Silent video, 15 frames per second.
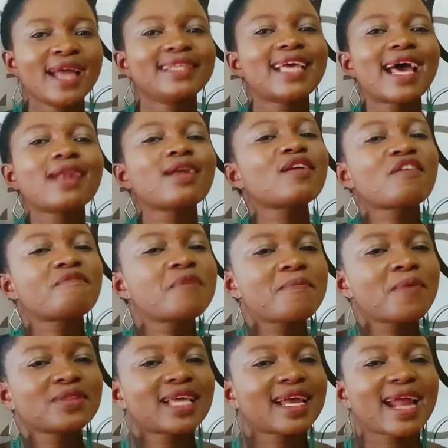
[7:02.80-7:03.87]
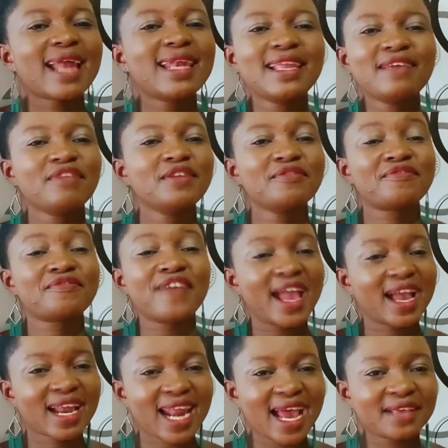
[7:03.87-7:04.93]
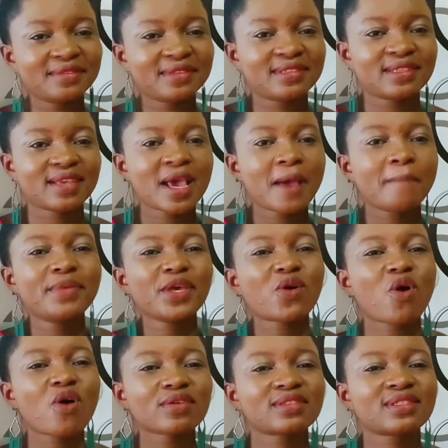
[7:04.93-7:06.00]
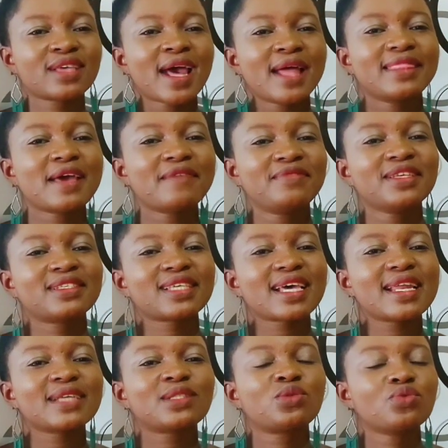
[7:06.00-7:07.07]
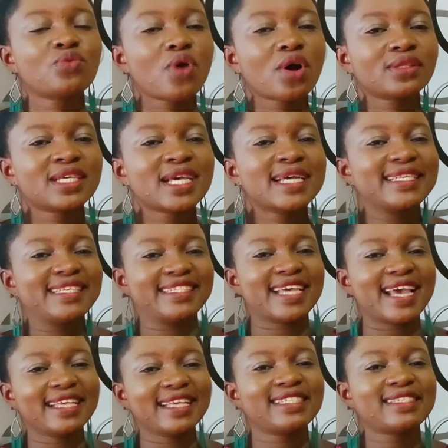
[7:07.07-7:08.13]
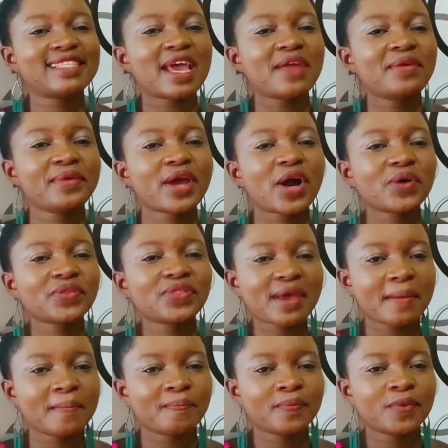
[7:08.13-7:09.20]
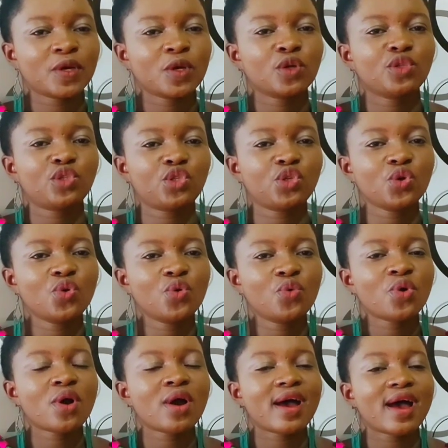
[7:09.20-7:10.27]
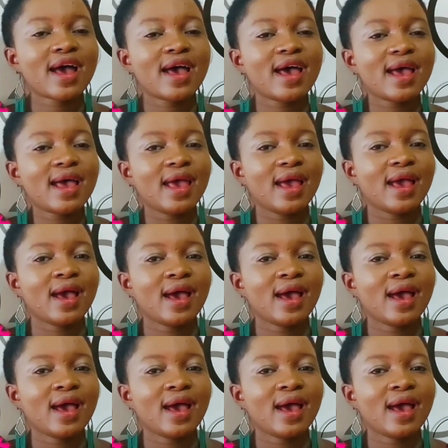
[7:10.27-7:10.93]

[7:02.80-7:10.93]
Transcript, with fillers: there are a lot of people that are living fake lives because they've decided to what change the real them to uh,